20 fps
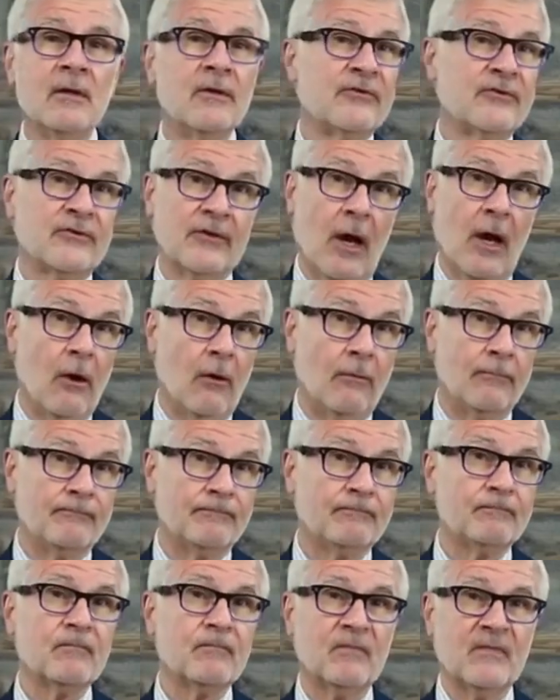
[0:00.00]
So,
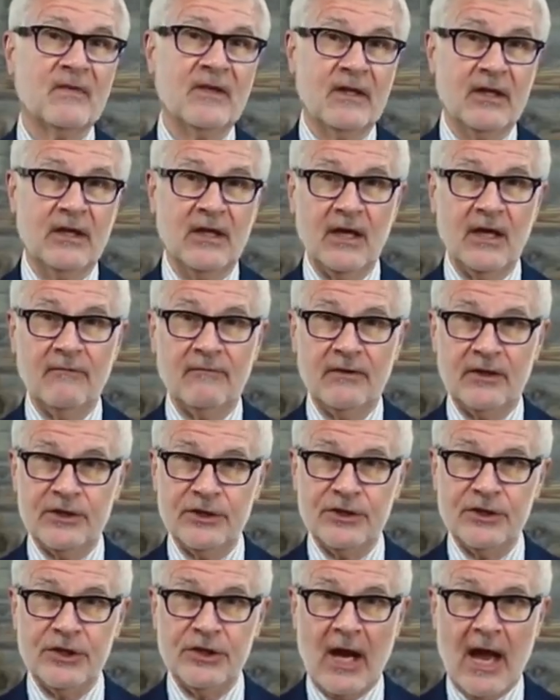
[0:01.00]
give it a
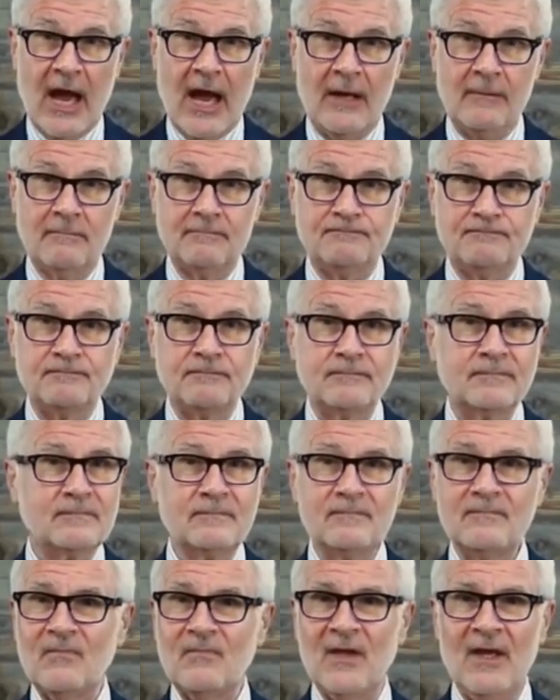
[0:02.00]
shot.
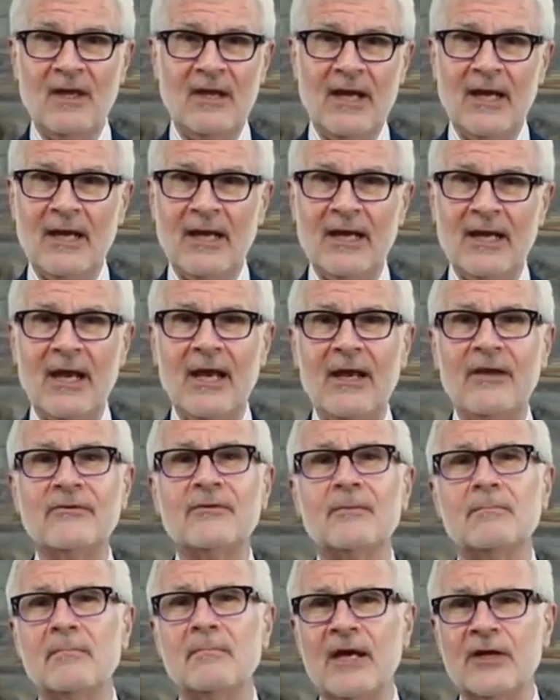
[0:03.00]
In any
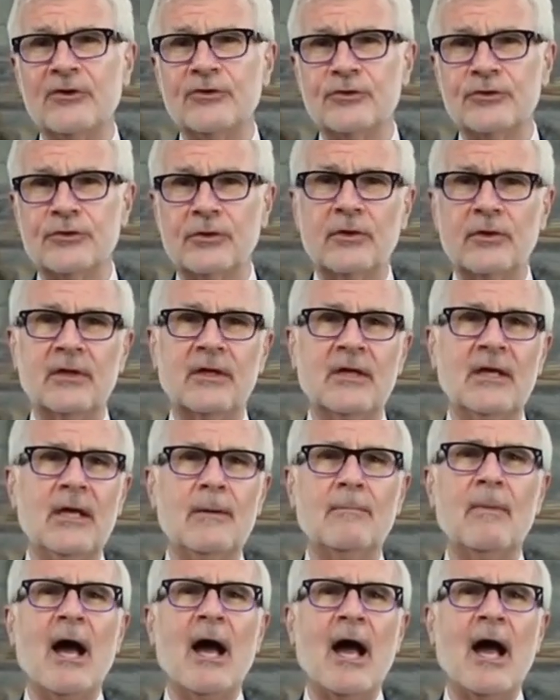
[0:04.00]
case, make sure to keep